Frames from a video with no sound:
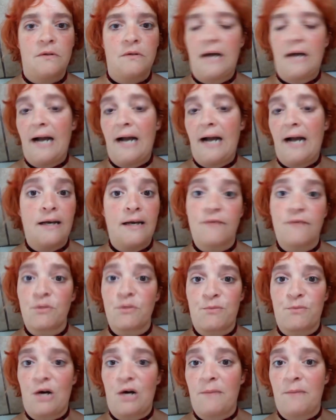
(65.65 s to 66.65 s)
I never
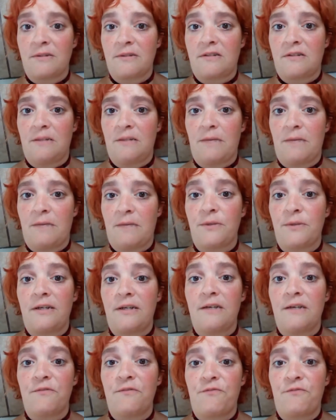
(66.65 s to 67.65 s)
promised them I would
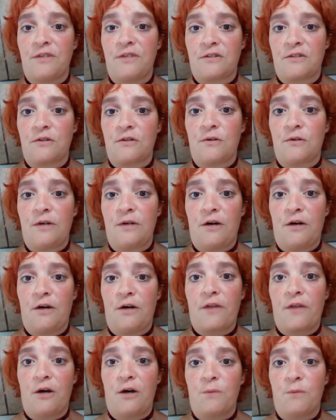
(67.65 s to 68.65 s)
get physical health
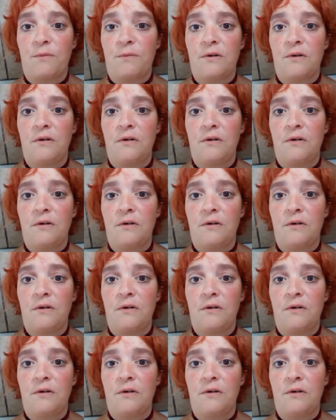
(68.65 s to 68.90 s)
help.